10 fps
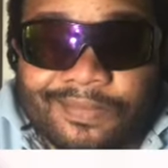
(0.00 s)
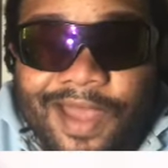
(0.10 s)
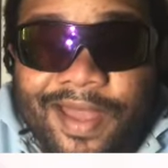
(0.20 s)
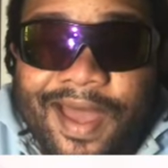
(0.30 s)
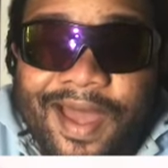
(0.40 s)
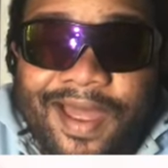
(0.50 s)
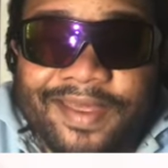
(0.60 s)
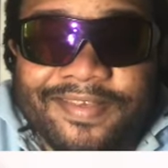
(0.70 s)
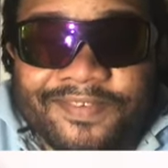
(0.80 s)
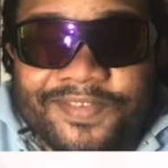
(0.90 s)
Hi
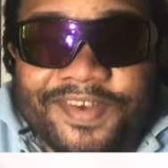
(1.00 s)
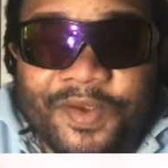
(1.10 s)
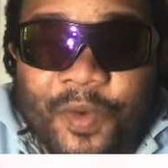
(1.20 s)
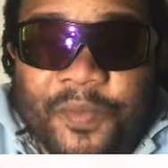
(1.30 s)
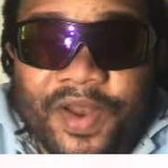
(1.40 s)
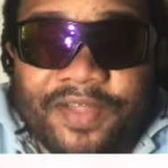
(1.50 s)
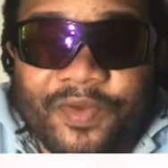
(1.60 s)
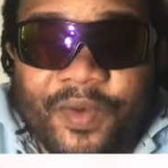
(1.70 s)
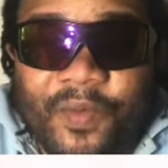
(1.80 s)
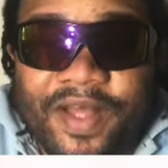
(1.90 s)
guys, I'm Chi. Hope you all are
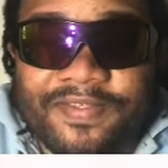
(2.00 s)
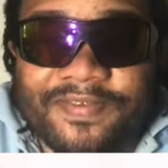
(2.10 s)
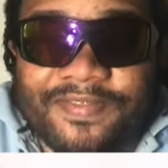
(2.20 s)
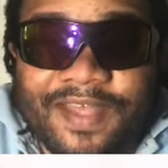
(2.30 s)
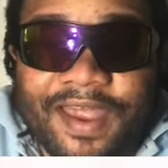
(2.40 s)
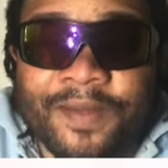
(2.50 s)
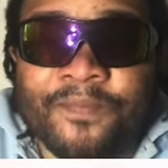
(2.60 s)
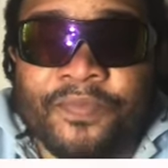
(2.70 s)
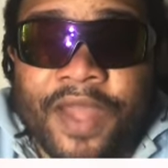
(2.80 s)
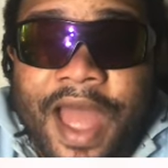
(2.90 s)
doing well today.
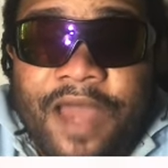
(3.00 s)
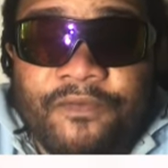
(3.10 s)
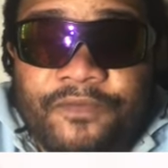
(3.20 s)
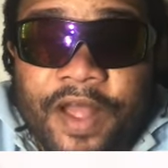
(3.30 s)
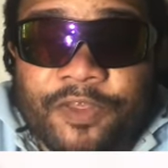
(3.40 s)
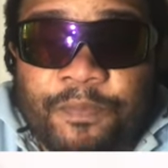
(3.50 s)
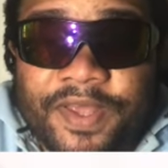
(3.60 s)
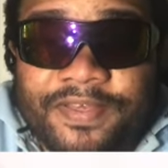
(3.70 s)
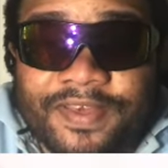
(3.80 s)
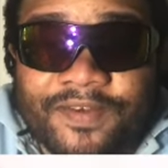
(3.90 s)
I felt
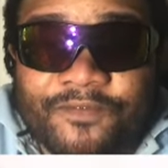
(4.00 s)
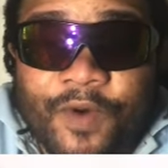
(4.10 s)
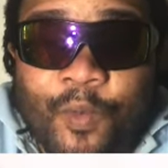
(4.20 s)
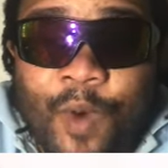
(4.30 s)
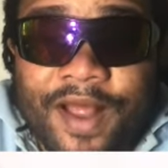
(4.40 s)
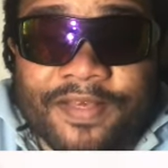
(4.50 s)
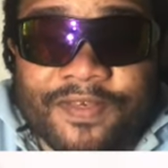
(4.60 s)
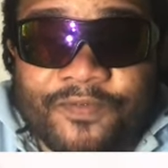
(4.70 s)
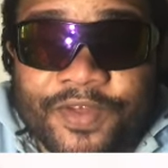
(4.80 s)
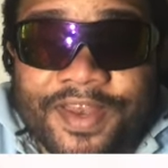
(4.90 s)
pity for once
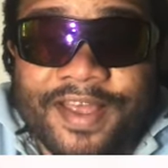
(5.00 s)
for the